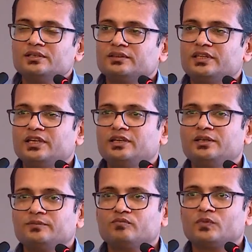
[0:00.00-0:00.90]

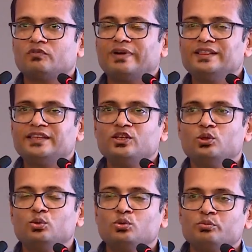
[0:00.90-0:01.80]
While they
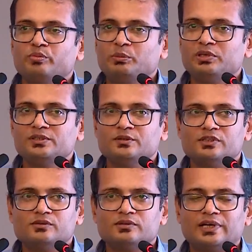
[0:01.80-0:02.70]
know maybe
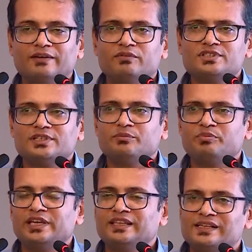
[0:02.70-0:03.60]
I would say the
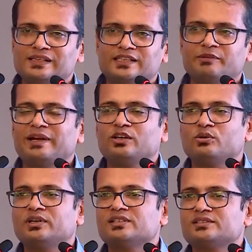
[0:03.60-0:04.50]
P&L, they might
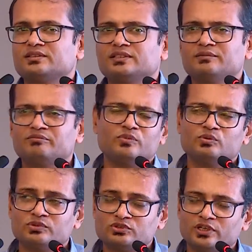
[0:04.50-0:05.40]

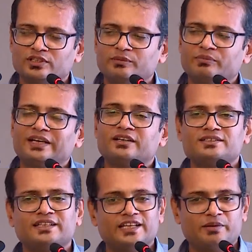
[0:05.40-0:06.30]
they might
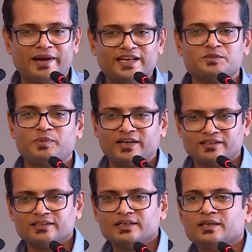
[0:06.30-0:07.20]
understand the MIS part,
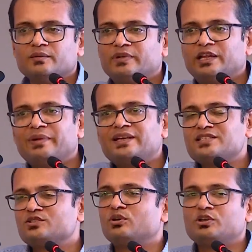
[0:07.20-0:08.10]
but MIS
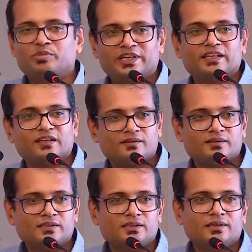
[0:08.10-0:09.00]
is not P&L.
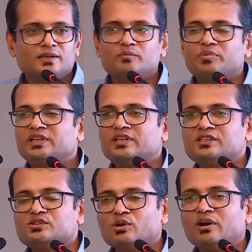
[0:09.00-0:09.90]
P&L
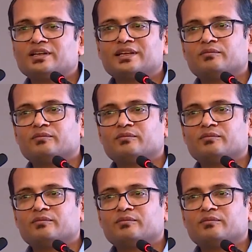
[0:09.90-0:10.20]
is not,